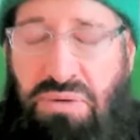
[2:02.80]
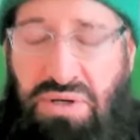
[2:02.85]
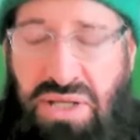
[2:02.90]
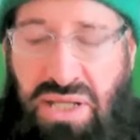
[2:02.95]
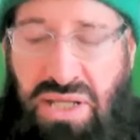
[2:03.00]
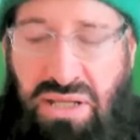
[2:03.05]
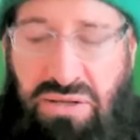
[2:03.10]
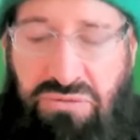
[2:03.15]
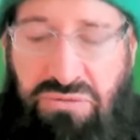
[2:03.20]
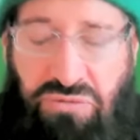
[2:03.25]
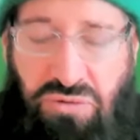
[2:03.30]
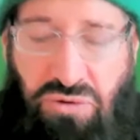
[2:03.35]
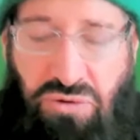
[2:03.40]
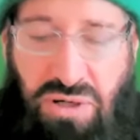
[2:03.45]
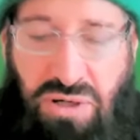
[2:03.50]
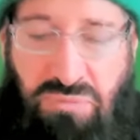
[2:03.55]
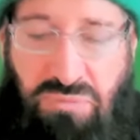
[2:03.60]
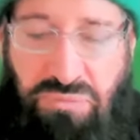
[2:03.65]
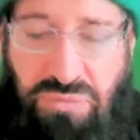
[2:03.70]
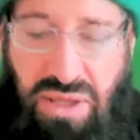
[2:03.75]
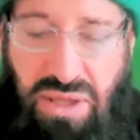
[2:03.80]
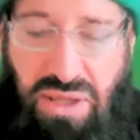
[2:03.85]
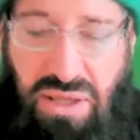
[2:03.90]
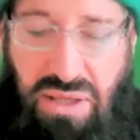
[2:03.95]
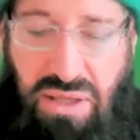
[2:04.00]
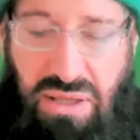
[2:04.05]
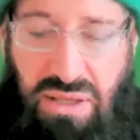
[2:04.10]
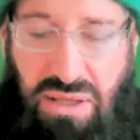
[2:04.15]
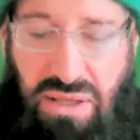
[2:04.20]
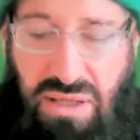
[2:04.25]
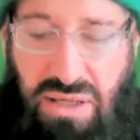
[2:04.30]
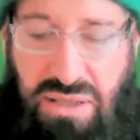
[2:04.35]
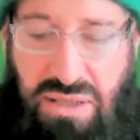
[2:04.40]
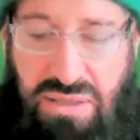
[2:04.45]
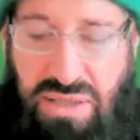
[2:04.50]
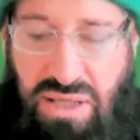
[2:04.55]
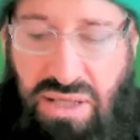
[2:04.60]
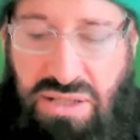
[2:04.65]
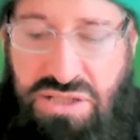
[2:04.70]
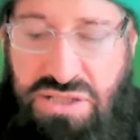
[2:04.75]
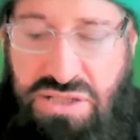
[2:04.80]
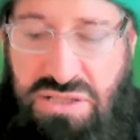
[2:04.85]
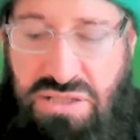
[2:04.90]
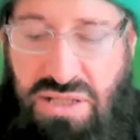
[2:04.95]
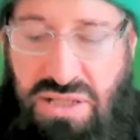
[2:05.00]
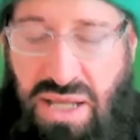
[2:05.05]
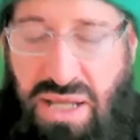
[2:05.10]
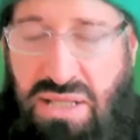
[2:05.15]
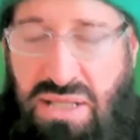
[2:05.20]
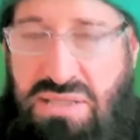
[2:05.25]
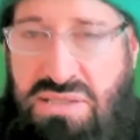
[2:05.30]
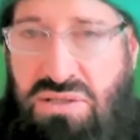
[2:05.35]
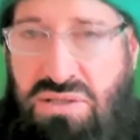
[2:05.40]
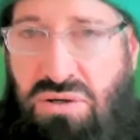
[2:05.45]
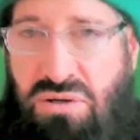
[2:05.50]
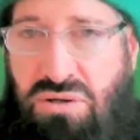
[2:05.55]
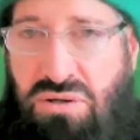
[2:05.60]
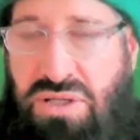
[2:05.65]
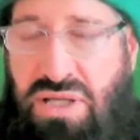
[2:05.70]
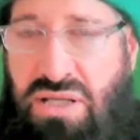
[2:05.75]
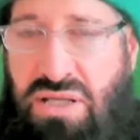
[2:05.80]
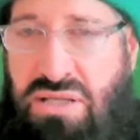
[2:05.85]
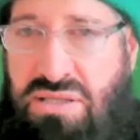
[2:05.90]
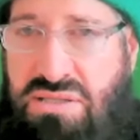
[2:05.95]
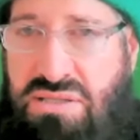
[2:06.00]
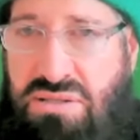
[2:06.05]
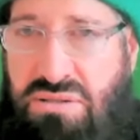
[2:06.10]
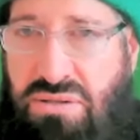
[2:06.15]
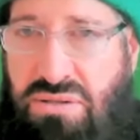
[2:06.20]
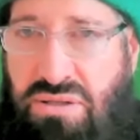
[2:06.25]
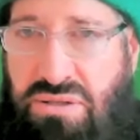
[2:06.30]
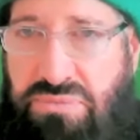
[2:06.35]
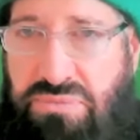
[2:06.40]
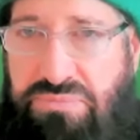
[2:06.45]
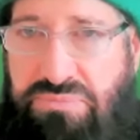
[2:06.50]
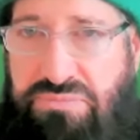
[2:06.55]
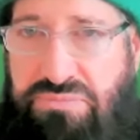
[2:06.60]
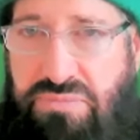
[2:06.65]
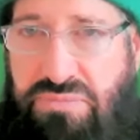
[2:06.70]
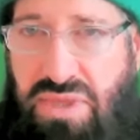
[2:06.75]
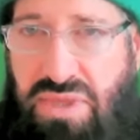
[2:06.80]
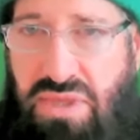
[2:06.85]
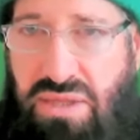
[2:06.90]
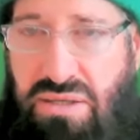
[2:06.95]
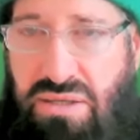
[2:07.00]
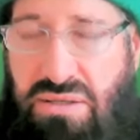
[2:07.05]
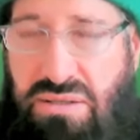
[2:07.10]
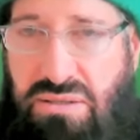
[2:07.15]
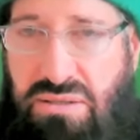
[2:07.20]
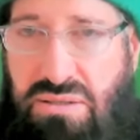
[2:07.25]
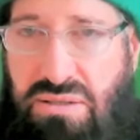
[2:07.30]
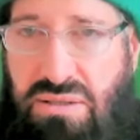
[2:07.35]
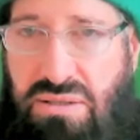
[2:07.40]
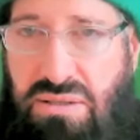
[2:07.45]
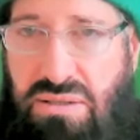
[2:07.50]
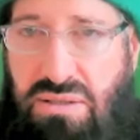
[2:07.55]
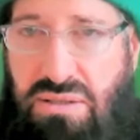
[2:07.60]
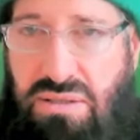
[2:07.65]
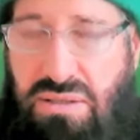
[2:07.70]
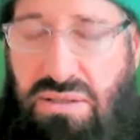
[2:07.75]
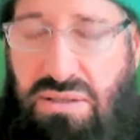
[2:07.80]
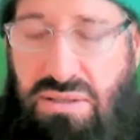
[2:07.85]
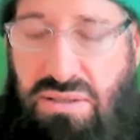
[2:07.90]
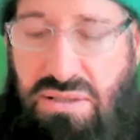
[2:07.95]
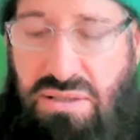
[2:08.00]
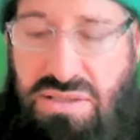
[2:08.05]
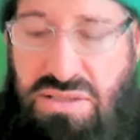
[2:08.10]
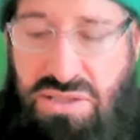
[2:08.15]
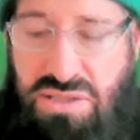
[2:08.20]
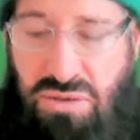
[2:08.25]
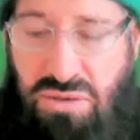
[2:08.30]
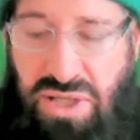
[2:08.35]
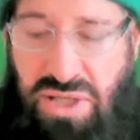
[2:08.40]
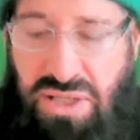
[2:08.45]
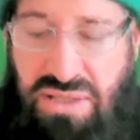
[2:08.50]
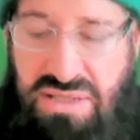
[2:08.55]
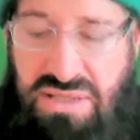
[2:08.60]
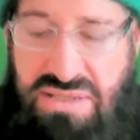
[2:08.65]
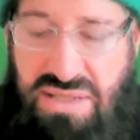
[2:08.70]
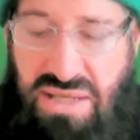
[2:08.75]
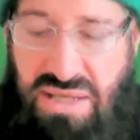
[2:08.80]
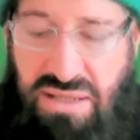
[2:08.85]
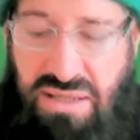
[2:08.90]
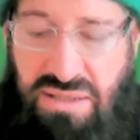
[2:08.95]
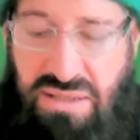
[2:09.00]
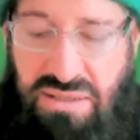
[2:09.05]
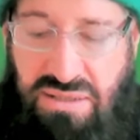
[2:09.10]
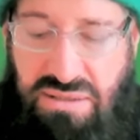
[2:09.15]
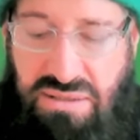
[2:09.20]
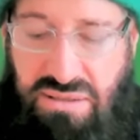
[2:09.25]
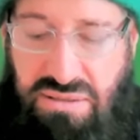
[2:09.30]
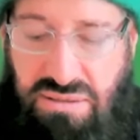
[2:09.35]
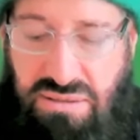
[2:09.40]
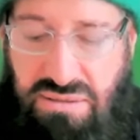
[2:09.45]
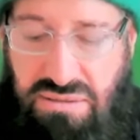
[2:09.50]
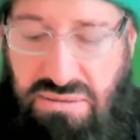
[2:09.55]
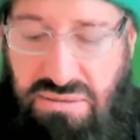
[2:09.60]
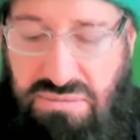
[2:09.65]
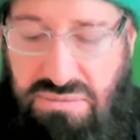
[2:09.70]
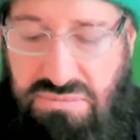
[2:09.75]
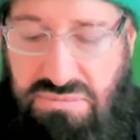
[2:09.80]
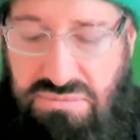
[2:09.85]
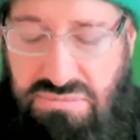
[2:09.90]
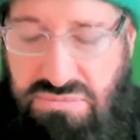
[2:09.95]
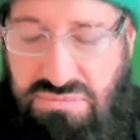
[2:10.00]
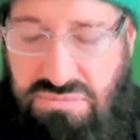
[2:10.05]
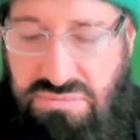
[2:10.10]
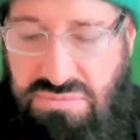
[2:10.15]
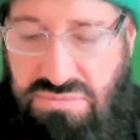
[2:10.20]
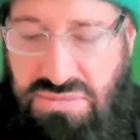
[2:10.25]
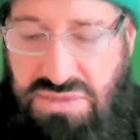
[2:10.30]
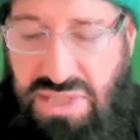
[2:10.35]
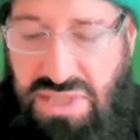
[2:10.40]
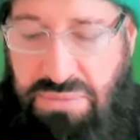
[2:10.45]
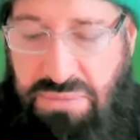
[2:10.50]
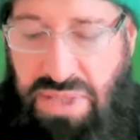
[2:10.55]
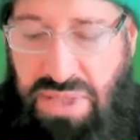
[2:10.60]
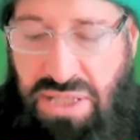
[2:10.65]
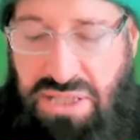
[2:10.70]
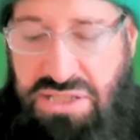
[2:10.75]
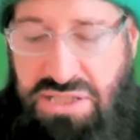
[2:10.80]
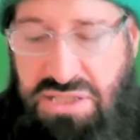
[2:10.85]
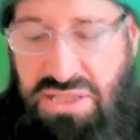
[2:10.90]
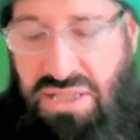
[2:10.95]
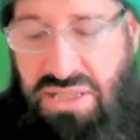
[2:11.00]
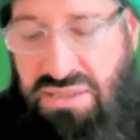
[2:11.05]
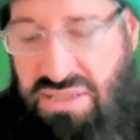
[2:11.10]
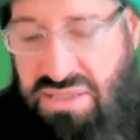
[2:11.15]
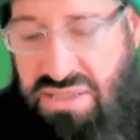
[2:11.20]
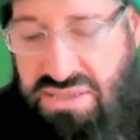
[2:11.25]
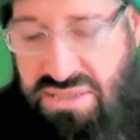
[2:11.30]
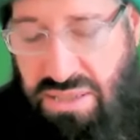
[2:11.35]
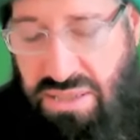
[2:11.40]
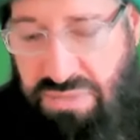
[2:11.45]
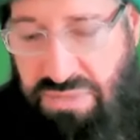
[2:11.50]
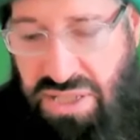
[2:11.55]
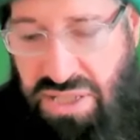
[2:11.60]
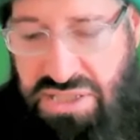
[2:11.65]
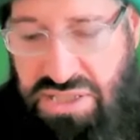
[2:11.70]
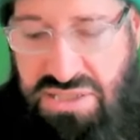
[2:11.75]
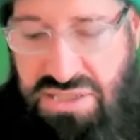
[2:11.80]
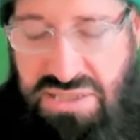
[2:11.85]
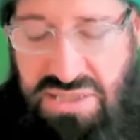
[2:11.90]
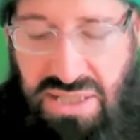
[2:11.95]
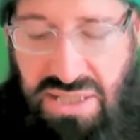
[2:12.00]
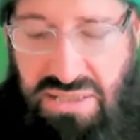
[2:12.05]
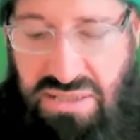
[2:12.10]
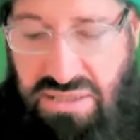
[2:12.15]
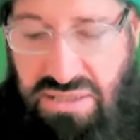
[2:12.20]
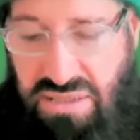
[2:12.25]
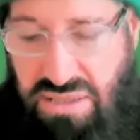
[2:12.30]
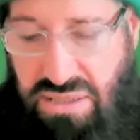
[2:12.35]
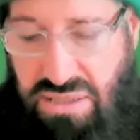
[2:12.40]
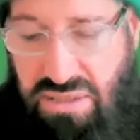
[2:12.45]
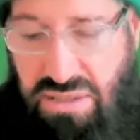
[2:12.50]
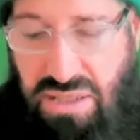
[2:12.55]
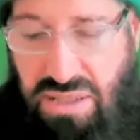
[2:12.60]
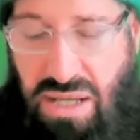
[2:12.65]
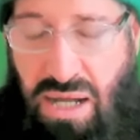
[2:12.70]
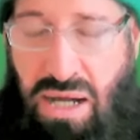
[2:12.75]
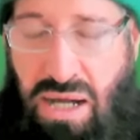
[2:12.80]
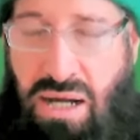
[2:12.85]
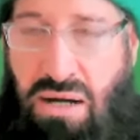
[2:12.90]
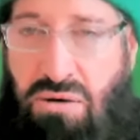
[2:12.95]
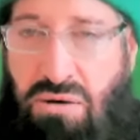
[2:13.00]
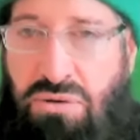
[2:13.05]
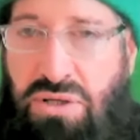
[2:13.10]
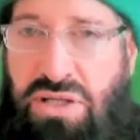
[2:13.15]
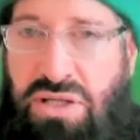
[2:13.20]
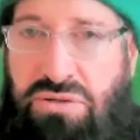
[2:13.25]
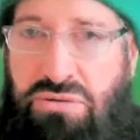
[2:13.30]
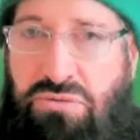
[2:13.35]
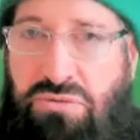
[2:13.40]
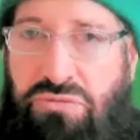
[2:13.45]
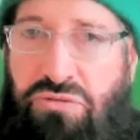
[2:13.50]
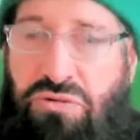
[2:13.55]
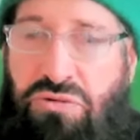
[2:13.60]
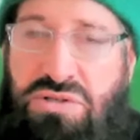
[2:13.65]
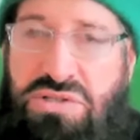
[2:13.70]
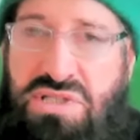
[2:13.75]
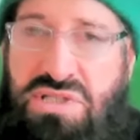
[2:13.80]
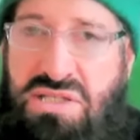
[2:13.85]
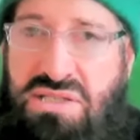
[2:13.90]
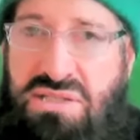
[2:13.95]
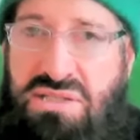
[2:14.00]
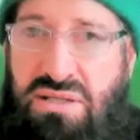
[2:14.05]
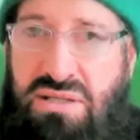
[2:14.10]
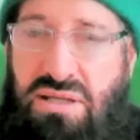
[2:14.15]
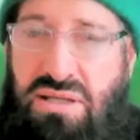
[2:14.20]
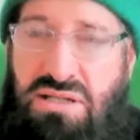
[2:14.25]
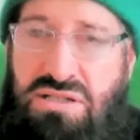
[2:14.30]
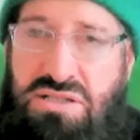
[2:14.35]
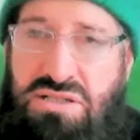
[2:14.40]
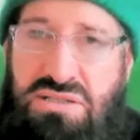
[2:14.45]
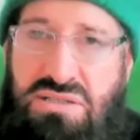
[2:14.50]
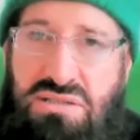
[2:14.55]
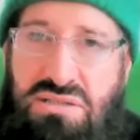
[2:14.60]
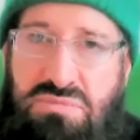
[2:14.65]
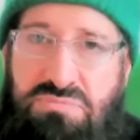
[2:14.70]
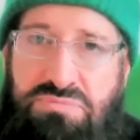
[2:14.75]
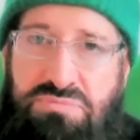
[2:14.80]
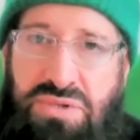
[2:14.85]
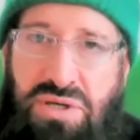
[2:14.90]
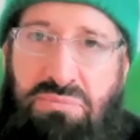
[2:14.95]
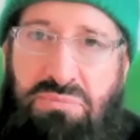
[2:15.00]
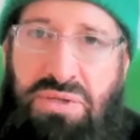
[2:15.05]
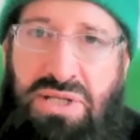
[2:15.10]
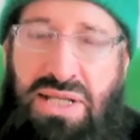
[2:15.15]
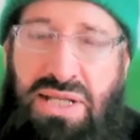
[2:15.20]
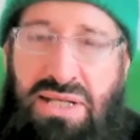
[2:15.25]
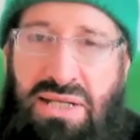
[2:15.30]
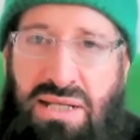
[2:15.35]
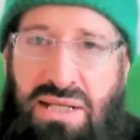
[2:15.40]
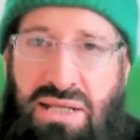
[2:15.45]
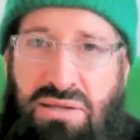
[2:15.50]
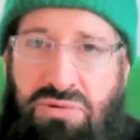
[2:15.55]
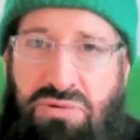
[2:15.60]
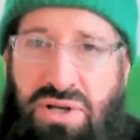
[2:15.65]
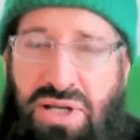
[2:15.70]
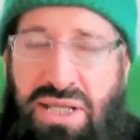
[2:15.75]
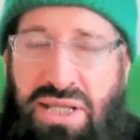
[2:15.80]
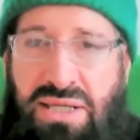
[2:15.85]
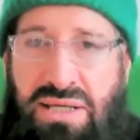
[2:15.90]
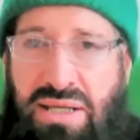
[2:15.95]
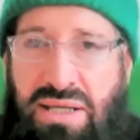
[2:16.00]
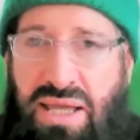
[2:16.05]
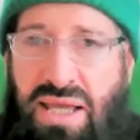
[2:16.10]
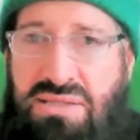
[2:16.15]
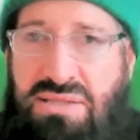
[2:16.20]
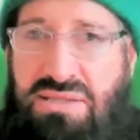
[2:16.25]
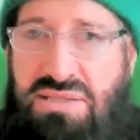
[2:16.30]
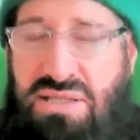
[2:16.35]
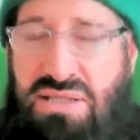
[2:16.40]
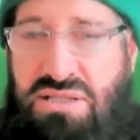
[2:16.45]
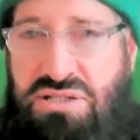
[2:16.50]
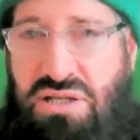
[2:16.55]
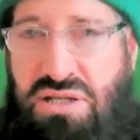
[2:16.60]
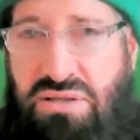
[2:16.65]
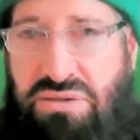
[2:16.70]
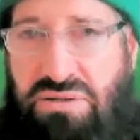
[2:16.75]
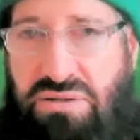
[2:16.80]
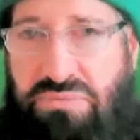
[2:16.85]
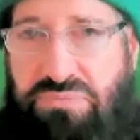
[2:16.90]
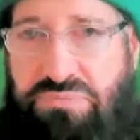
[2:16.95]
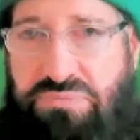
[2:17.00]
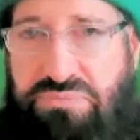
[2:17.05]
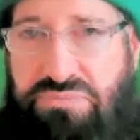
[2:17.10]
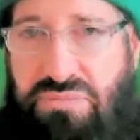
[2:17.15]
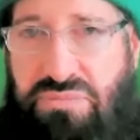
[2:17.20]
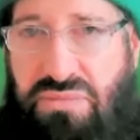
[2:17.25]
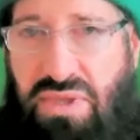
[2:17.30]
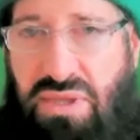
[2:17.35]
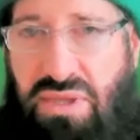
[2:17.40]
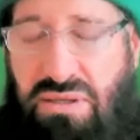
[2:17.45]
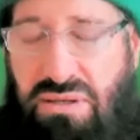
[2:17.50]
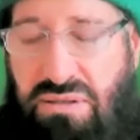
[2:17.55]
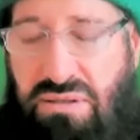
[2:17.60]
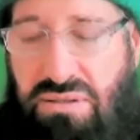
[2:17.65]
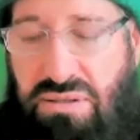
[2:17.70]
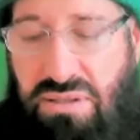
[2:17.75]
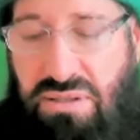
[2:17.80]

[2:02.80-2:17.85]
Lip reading: need for attention, and so on and so on. Yeah. So in the second dimension, in this dimension, that are only two forces that are permanently running against each other. Yeah.